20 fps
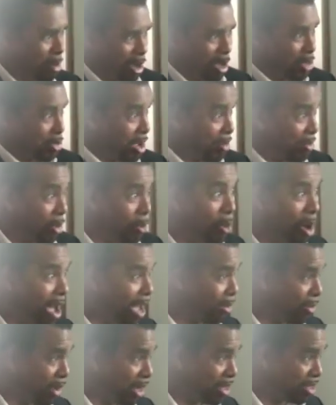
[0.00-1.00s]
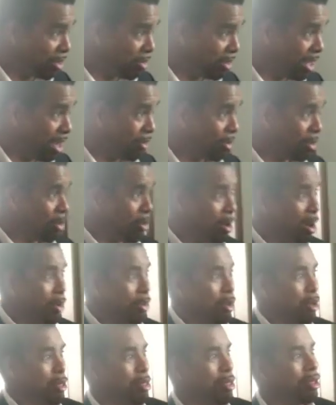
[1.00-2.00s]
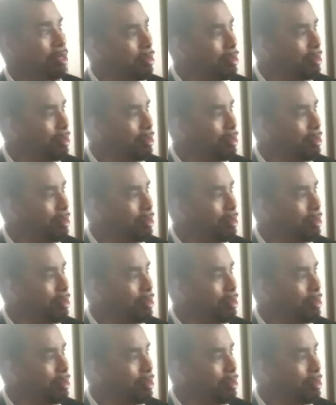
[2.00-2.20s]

because we have a wide range of flavor to work with.